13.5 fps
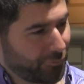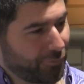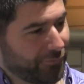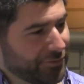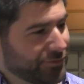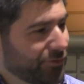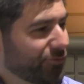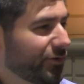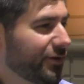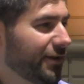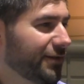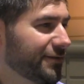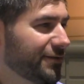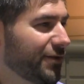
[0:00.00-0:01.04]
Professor
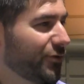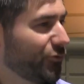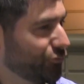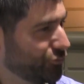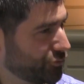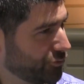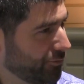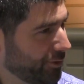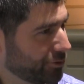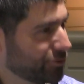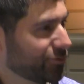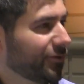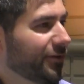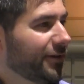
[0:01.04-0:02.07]
Kranias, thank you so
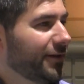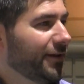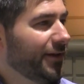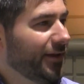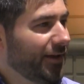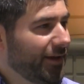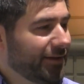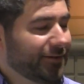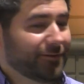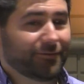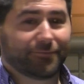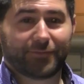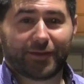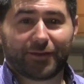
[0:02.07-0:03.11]
much.
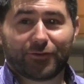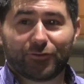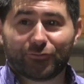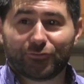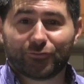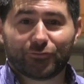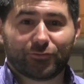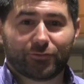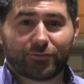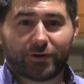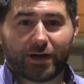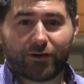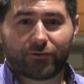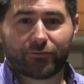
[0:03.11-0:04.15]
And thank you
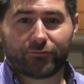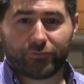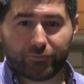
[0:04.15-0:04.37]
to our